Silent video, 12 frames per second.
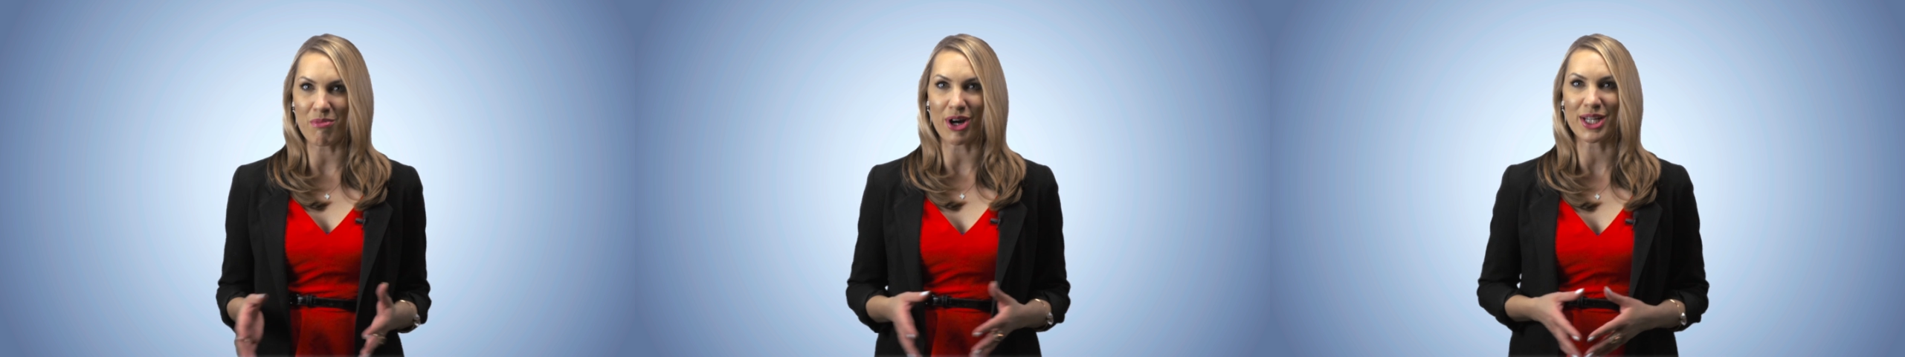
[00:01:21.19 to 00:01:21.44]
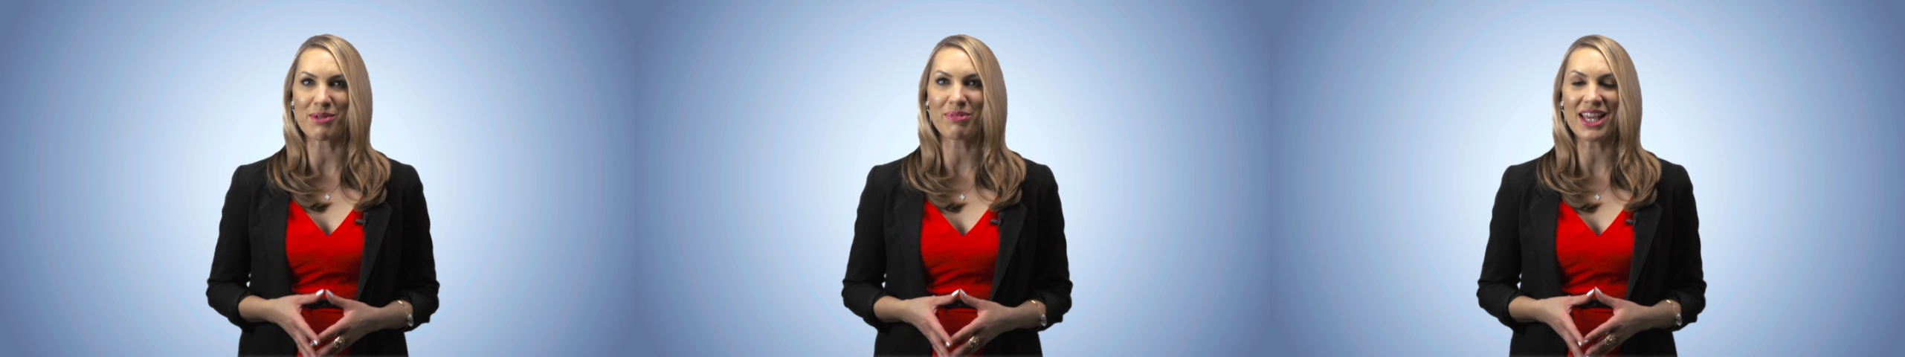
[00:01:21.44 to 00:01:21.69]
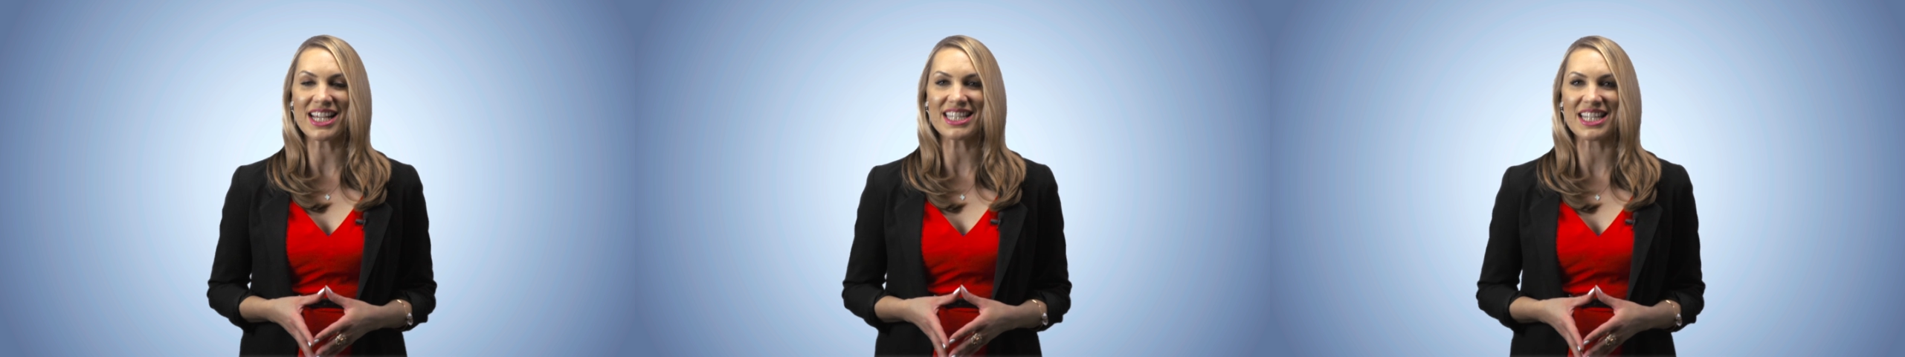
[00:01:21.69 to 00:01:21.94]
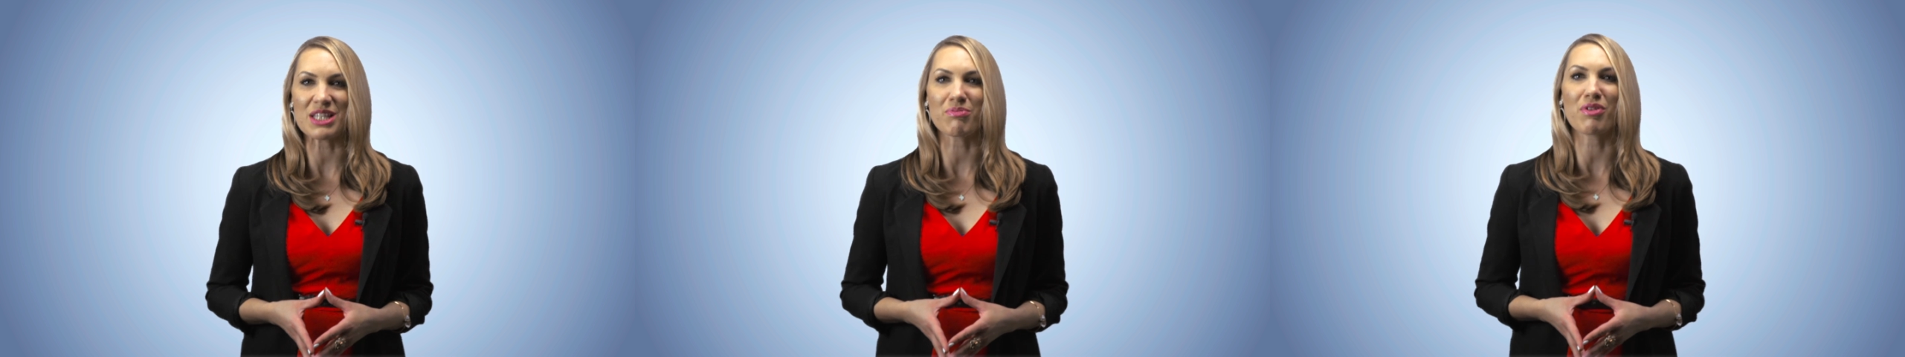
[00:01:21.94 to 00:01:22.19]

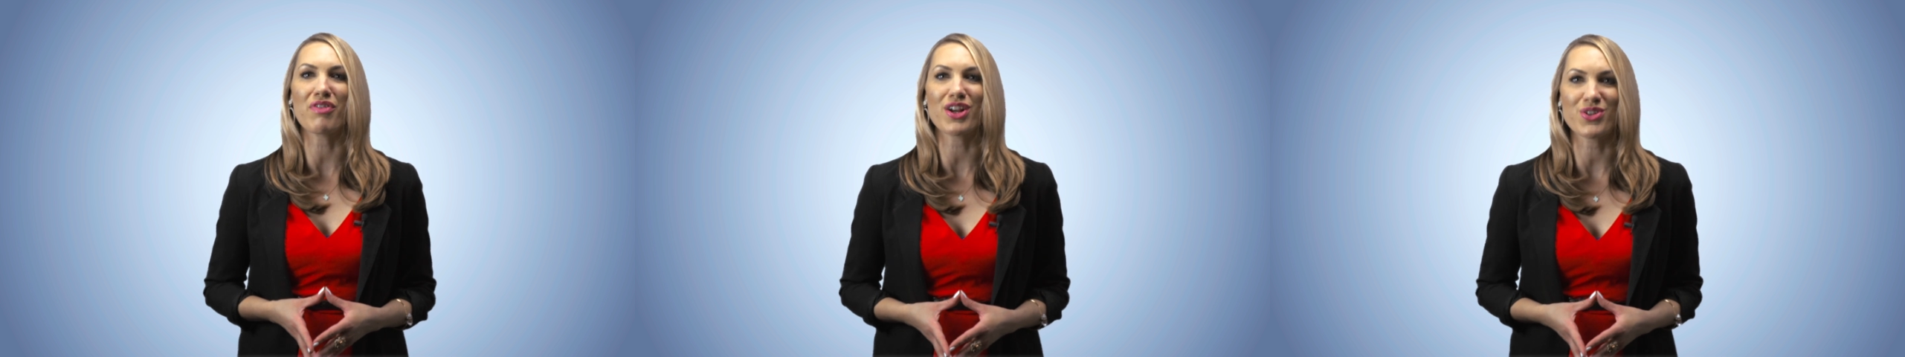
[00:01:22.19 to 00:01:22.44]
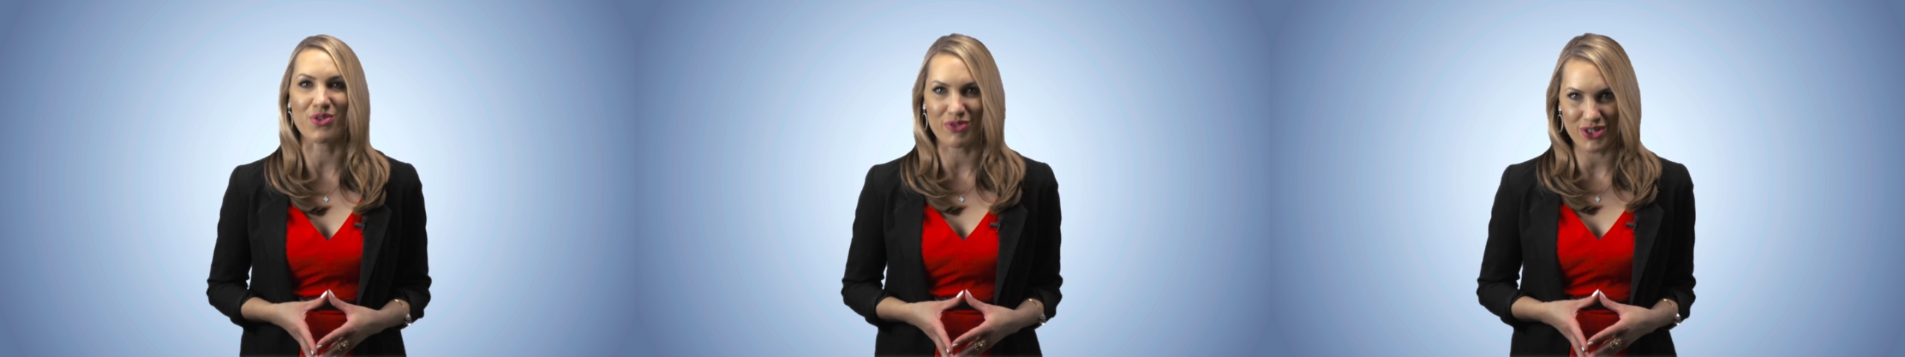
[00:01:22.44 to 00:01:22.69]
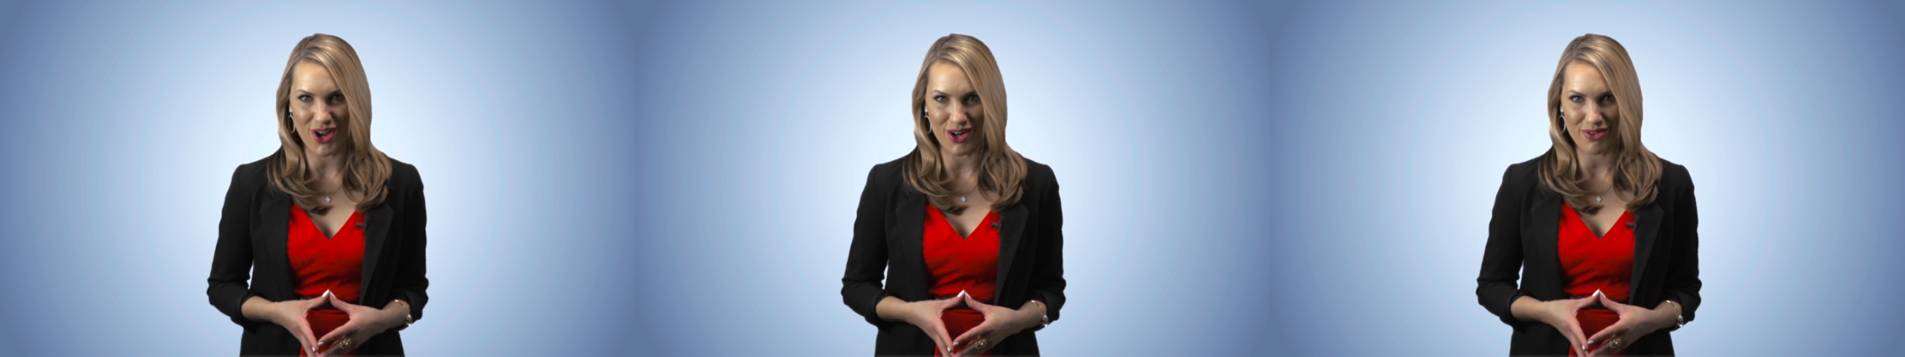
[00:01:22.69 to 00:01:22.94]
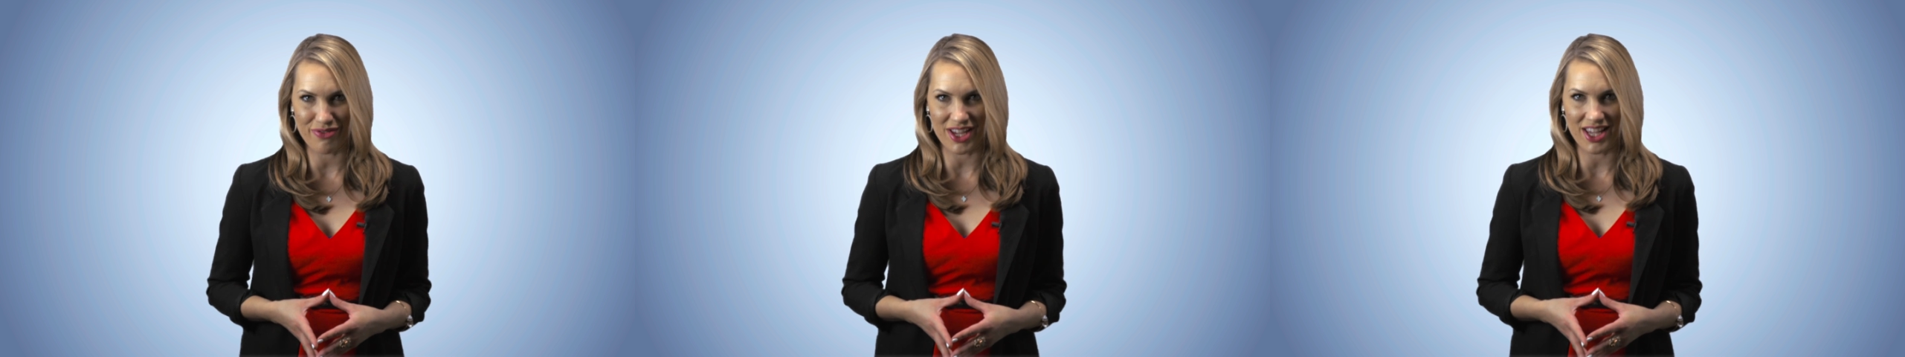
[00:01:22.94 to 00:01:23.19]
marketplace is professional
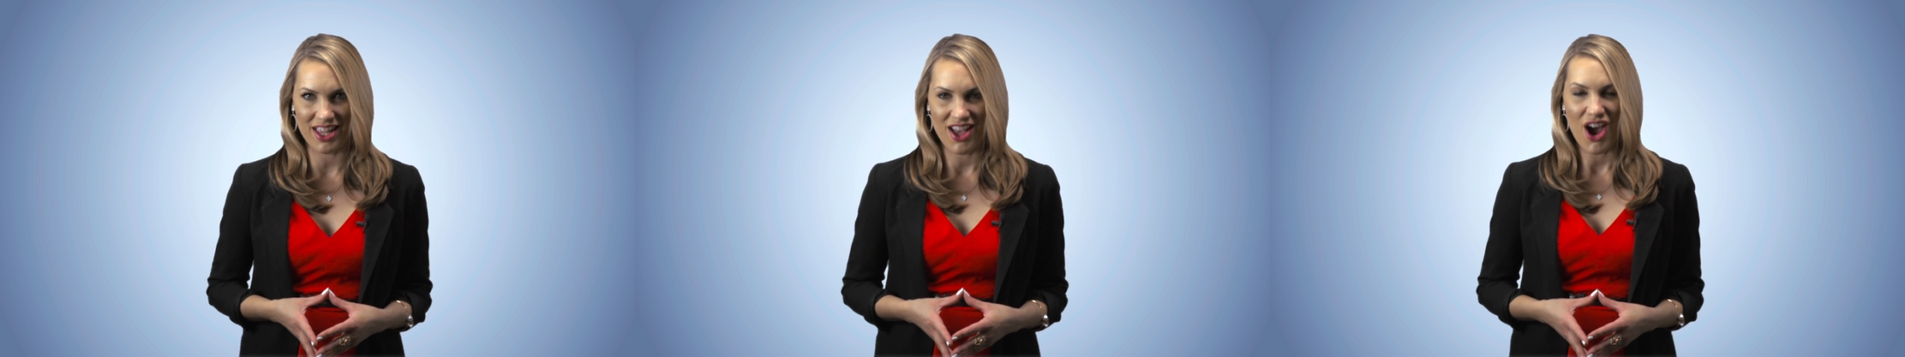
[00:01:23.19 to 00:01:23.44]
photography.